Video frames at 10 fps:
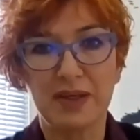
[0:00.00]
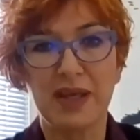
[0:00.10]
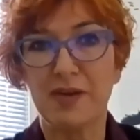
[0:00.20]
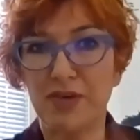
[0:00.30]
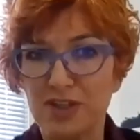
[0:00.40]

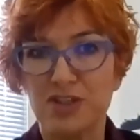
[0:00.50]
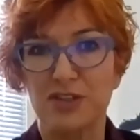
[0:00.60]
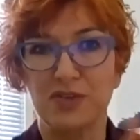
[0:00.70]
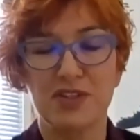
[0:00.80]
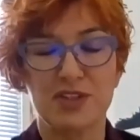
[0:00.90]
carriers
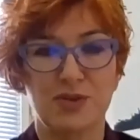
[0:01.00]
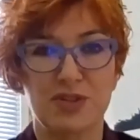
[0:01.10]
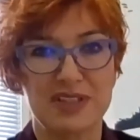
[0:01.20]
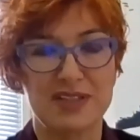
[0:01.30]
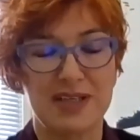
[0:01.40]
of the
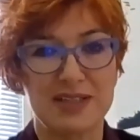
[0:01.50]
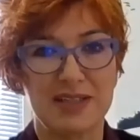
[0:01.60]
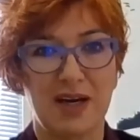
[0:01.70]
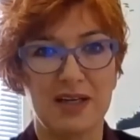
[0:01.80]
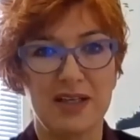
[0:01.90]
discourse
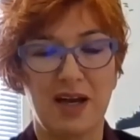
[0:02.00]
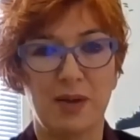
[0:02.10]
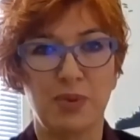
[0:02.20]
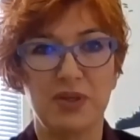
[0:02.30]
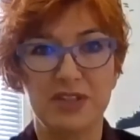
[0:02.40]

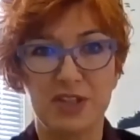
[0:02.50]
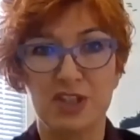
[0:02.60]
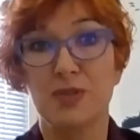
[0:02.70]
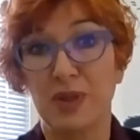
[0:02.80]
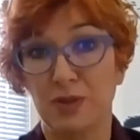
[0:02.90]
are
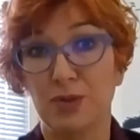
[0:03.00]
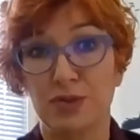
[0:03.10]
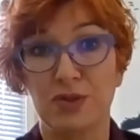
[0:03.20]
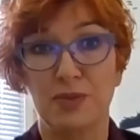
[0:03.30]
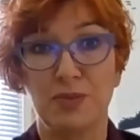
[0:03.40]
politicians, but
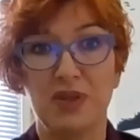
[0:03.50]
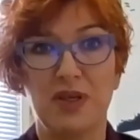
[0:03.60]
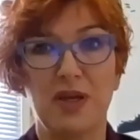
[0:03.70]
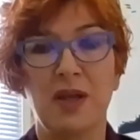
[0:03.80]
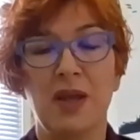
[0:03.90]
also the
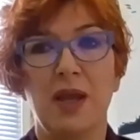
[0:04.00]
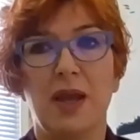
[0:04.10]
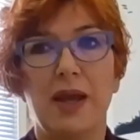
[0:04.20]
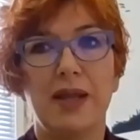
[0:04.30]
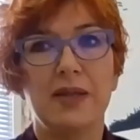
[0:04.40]
media.
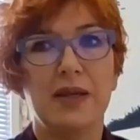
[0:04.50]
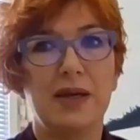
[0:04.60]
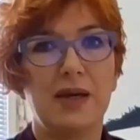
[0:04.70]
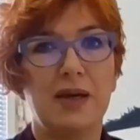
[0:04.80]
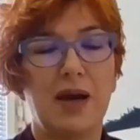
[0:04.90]
And
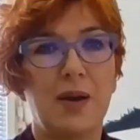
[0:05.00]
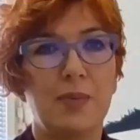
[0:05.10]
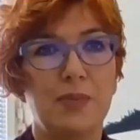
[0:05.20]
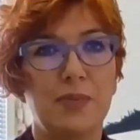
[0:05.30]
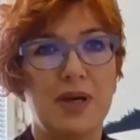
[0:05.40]

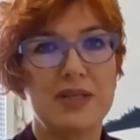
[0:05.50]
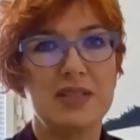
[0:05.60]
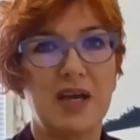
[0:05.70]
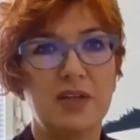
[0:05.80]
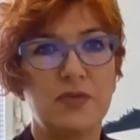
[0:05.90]

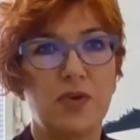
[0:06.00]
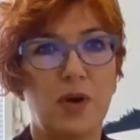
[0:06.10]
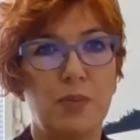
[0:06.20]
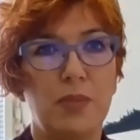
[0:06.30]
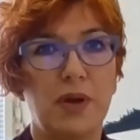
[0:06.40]
aside
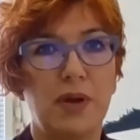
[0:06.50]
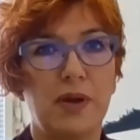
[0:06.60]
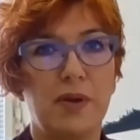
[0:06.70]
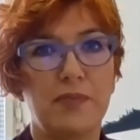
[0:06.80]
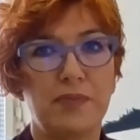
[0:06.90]
from
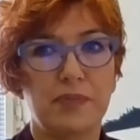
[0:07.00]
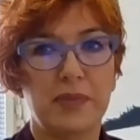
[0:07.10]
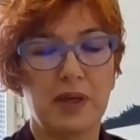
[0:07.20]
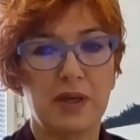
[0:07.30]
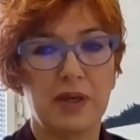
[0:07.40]

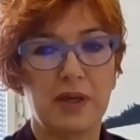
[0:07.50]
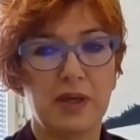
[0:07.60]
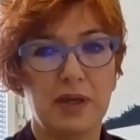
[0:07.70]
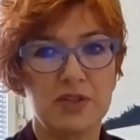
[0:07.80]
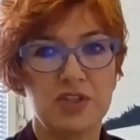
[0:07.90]

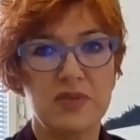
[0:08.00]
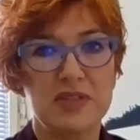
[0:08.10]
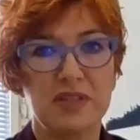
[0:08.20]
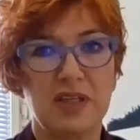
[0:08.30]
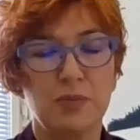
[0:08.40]

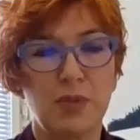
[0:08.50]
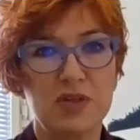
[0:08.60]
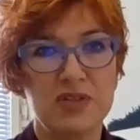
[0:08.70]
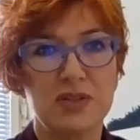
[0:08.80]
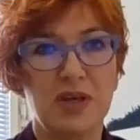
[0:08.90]
GVZ and
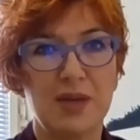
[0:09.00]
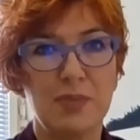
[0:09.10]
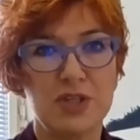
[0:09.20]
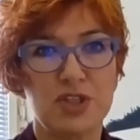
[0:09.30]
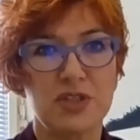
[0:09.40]
Most, I
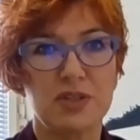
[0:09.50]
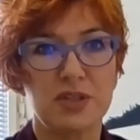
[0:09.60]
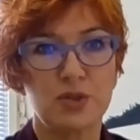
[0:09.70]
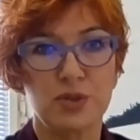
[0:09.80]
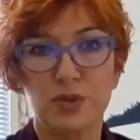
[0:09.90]
mentioned
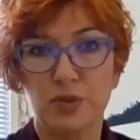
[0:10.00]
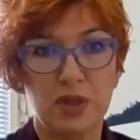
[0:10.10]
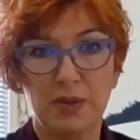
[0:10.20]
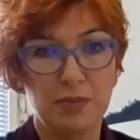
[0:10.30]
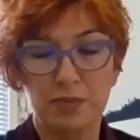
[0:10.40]
two
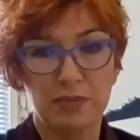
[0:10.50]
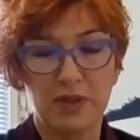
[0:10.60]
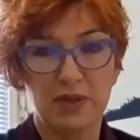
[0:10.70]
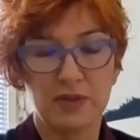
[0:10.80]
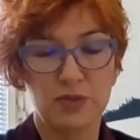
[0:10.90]

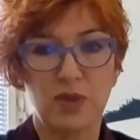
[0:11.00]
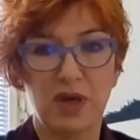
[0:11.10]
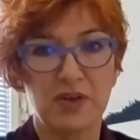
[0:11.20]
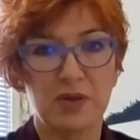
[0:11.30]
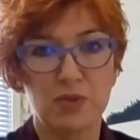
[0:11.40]

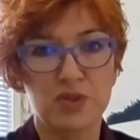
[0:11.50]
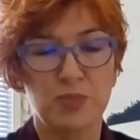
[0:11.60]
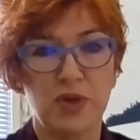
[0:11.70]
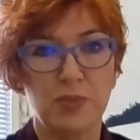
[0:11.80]
other most